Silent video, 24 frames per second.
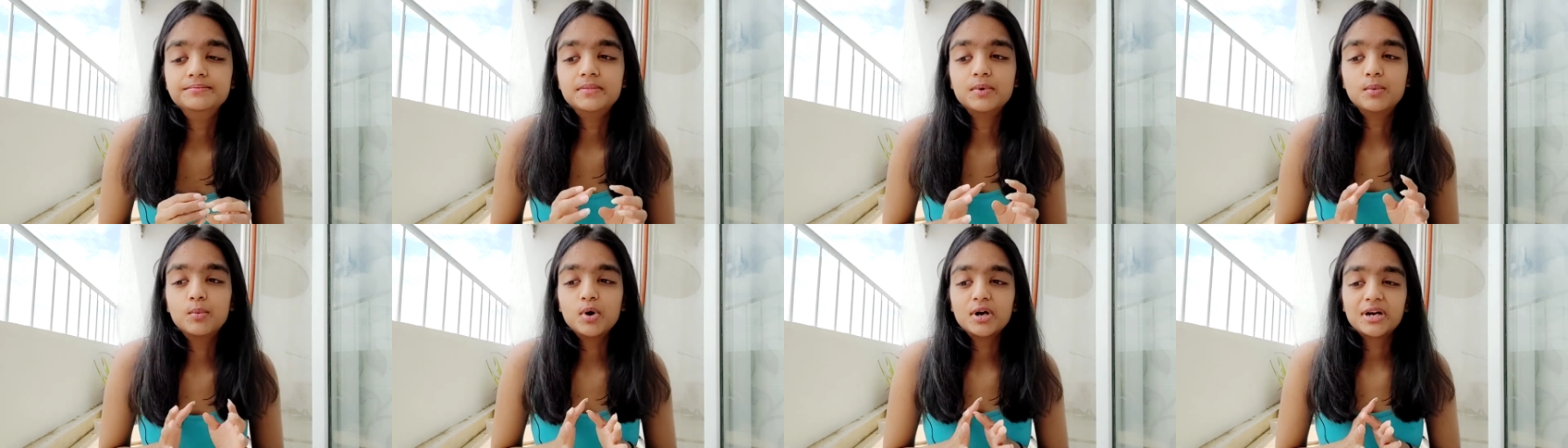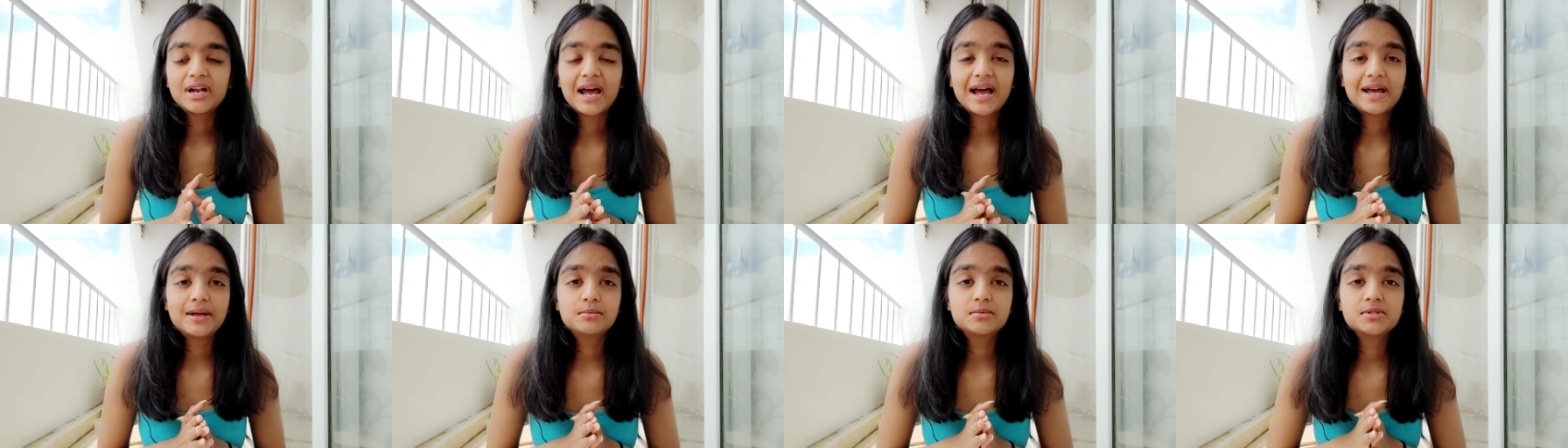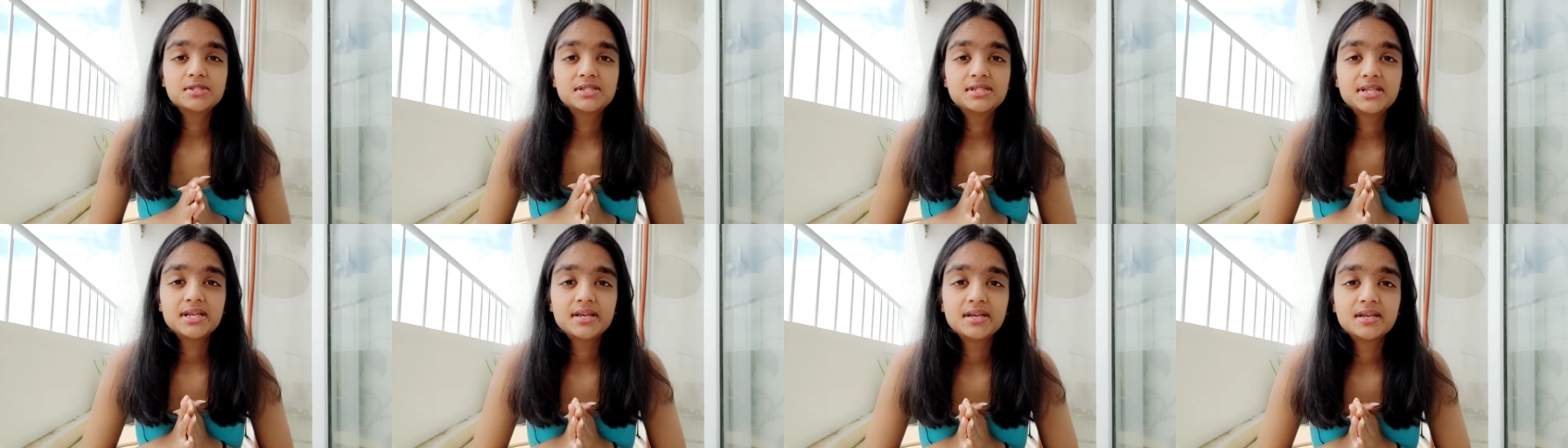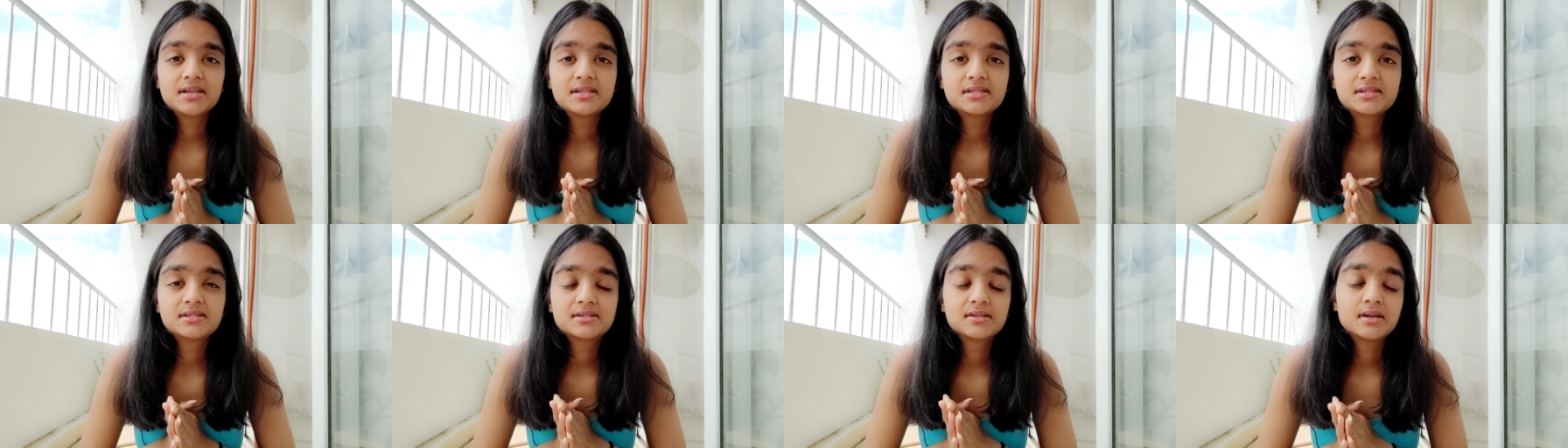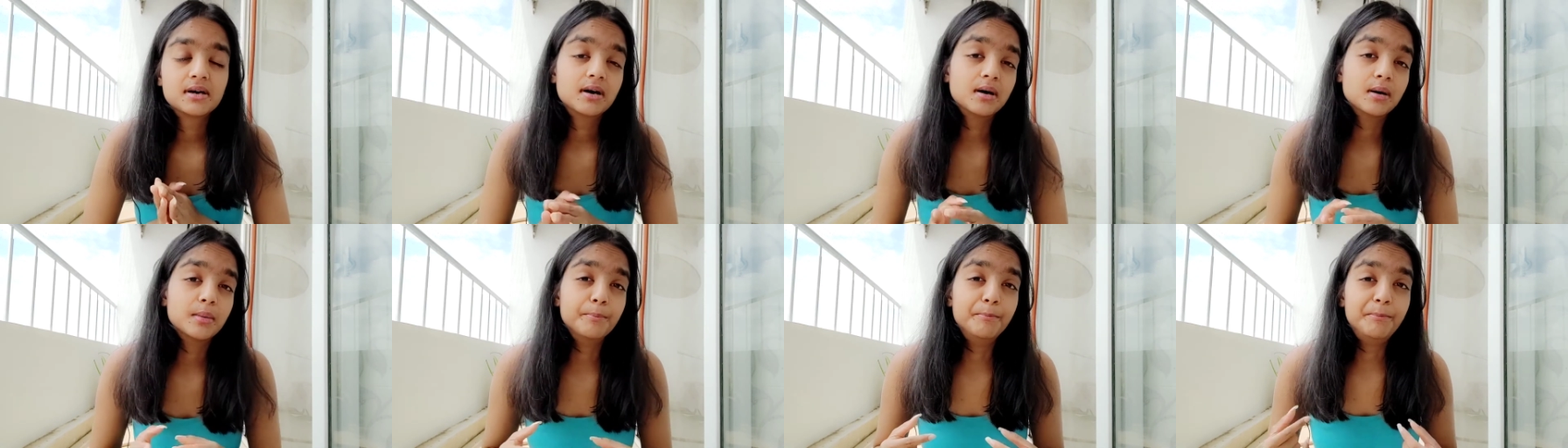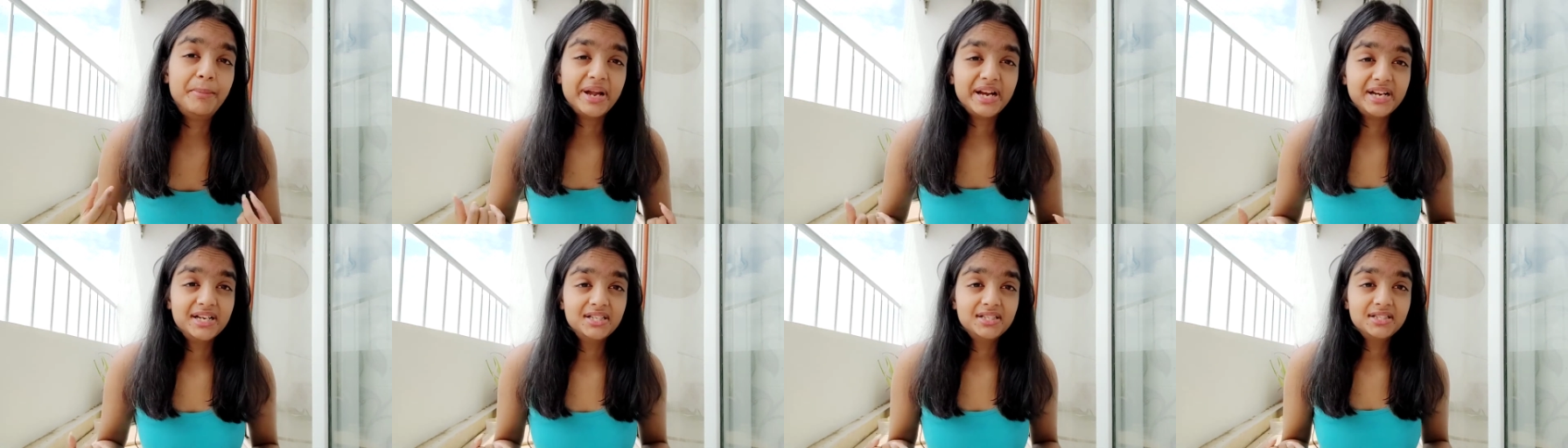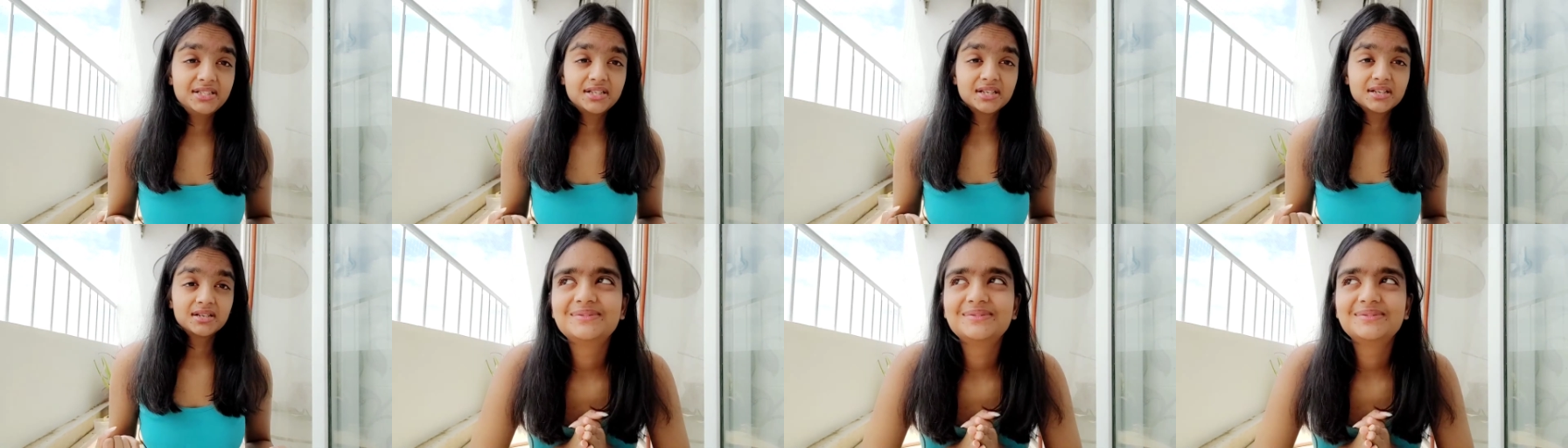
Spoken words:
what I would say is a belt.